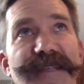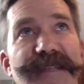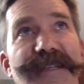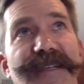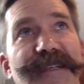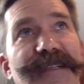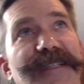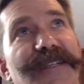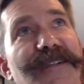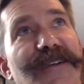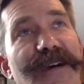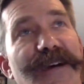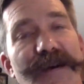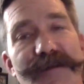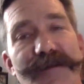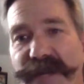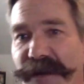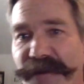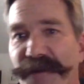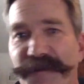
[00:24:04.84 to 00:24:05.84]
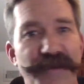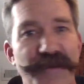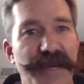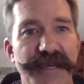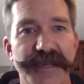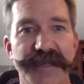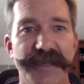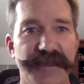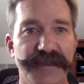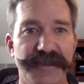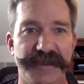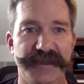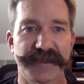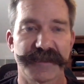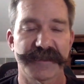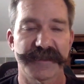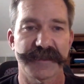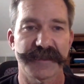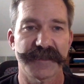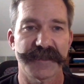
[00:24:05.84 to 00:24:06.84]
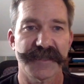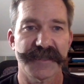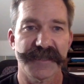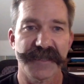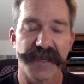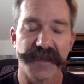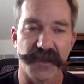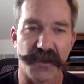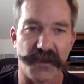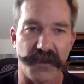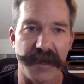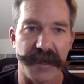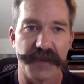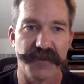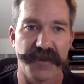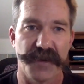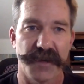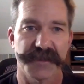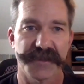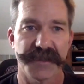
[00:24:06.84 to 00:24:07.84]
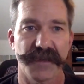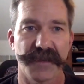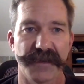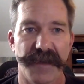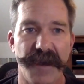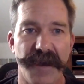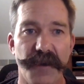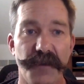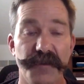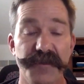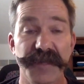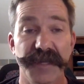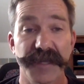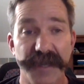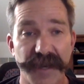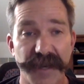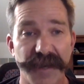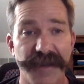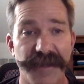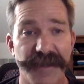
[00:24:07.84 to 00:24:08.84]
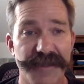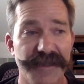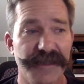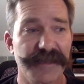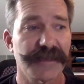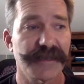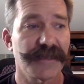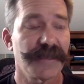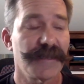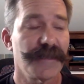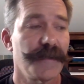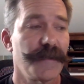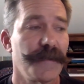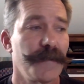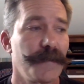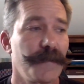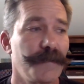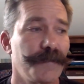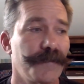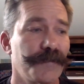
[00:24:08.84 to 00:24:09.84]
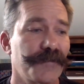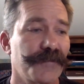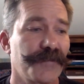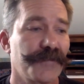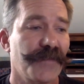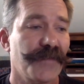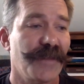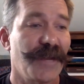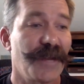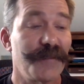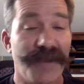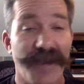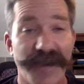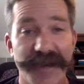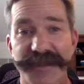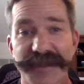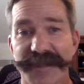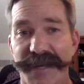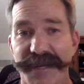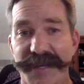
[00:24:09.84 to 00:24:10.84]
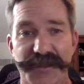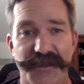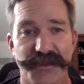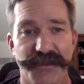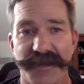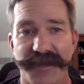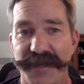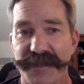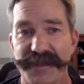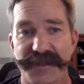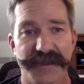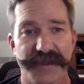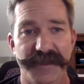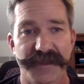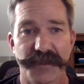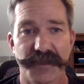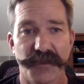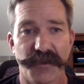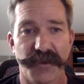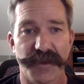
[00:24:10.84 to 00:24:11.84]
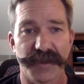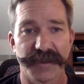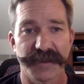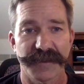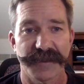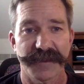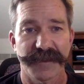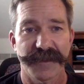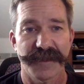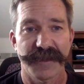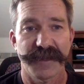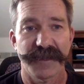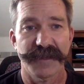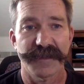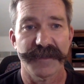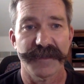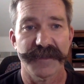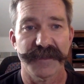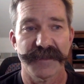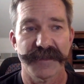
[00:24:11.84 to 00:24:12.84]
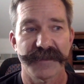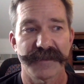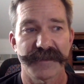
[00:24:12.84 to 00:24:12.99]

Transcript: and, you know, I'm not afraid to say the quiet parts out loud because I'm not attached to an agency anymore. And,